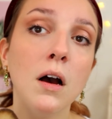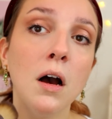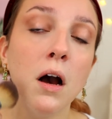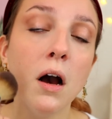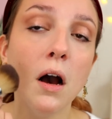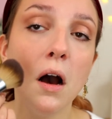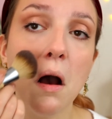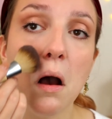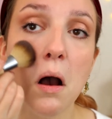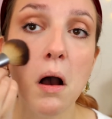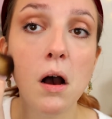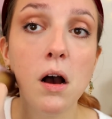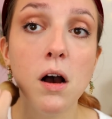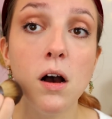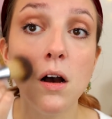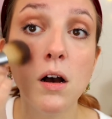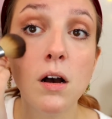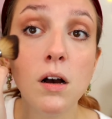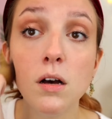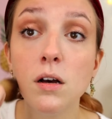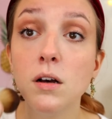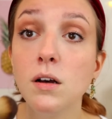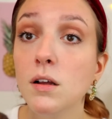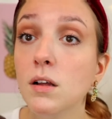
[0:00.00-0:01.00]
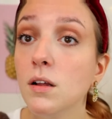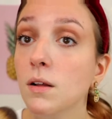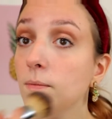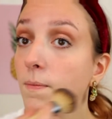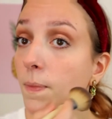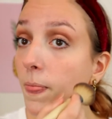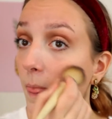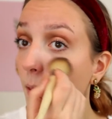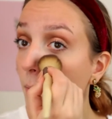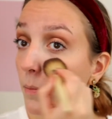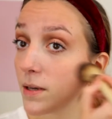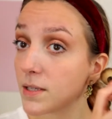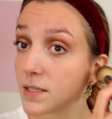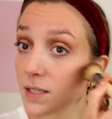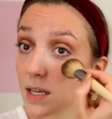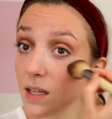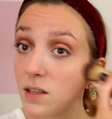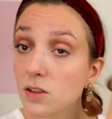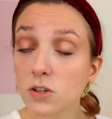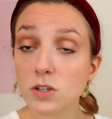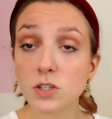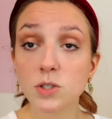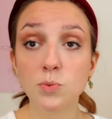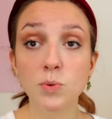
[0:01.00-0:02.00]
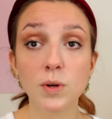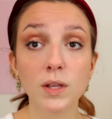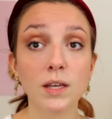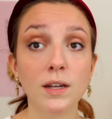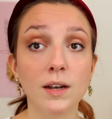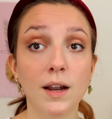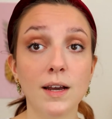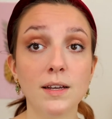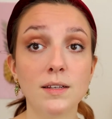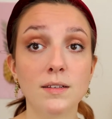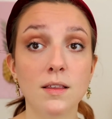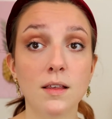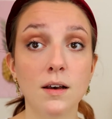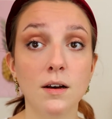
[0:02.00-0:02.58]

Huh. My skin looks really nice